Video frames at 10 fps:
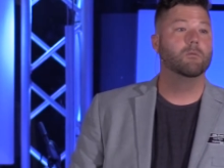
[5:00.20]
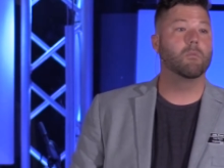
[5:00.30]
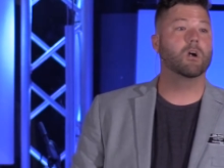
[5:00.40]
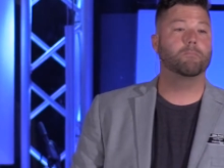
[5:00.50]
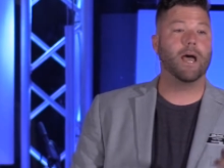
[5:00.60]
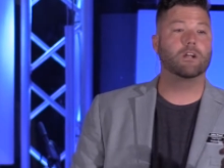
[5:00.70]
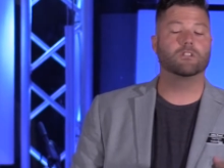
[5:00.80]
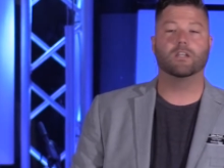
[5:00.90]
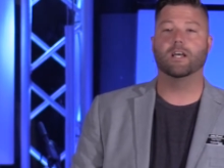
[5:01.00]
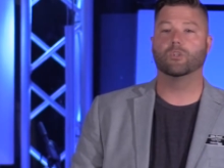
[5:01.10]
Mark
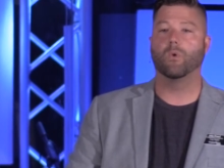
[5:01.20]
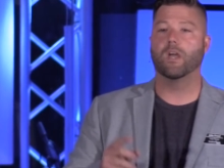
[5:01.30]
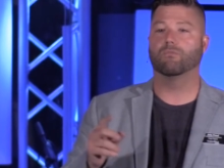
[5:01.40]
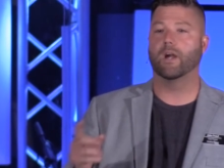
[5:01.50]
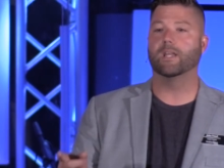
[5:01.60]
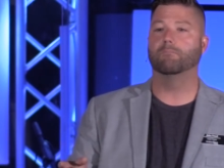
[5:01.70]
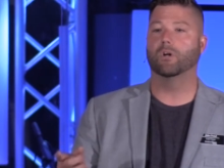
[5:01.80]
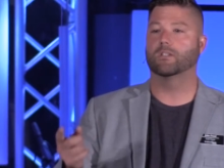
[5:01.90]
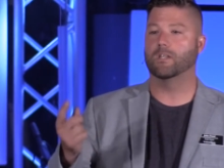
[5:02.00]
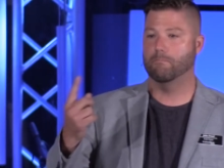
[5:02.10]
Batterson has a way of writing
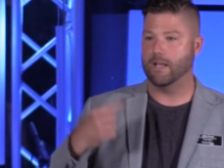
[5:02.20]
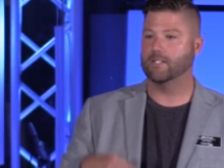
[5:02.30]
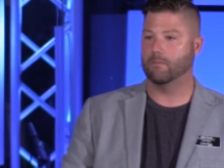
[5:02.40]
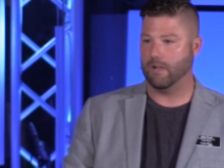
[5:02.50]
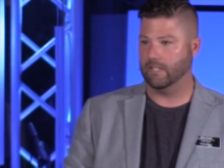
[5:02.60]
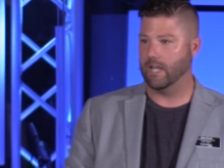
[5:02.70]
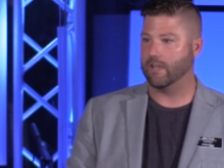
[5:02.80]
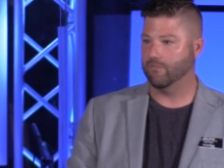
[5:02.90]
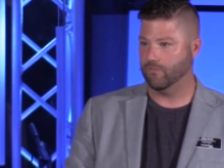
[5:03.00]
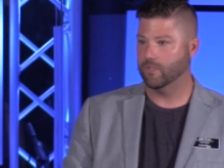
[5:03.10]
books that mess up my life,